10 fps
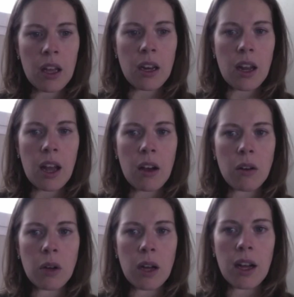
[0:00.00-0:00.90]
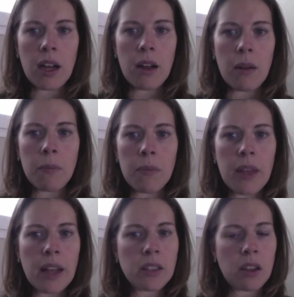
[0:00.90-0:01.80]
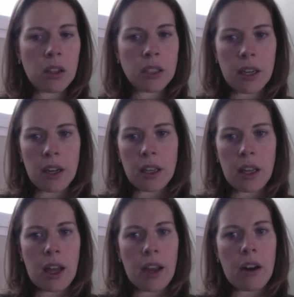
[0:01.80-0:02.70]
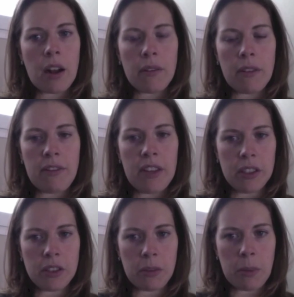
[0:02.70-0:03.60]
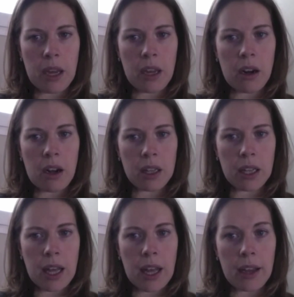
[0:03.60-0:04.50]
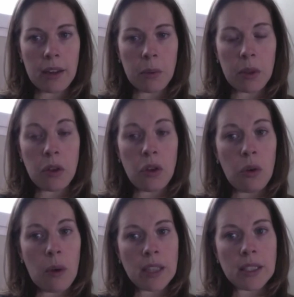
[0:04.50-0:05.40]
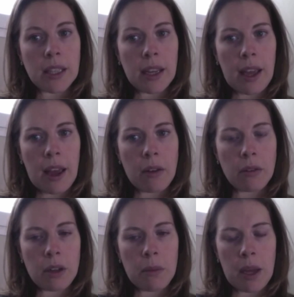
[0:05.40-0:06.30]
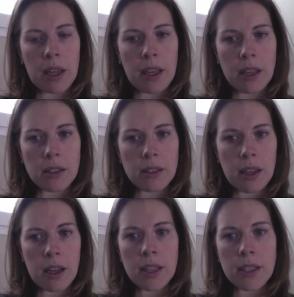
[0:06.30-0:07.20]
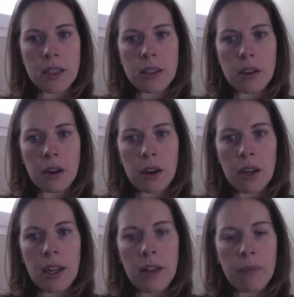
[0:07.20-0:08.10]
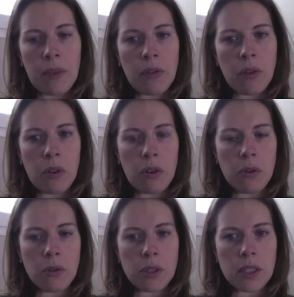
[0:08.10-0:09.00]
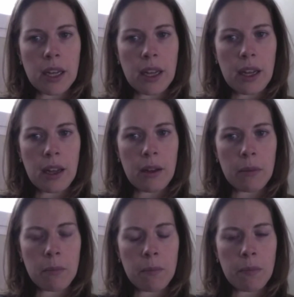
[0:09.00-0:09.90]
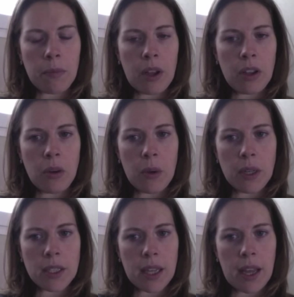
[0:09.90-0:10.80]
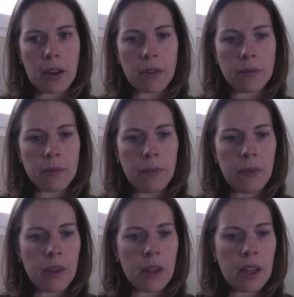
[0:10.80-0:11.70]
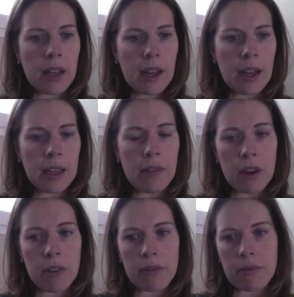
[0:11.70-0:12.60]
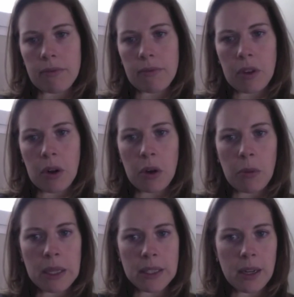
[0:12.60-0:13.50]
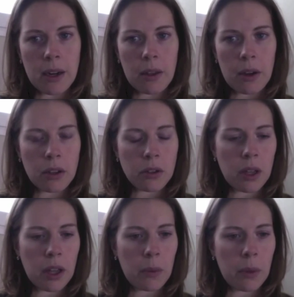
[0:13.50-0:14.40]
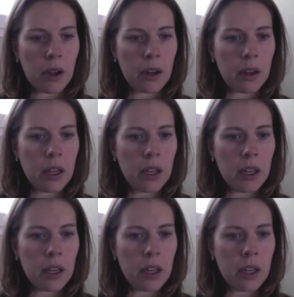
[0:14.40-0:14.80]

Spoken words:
Now, that's all done online. All of the fees are paid online with a US account in my case. It's easier if you use a US account, even if you're based in another country like we are.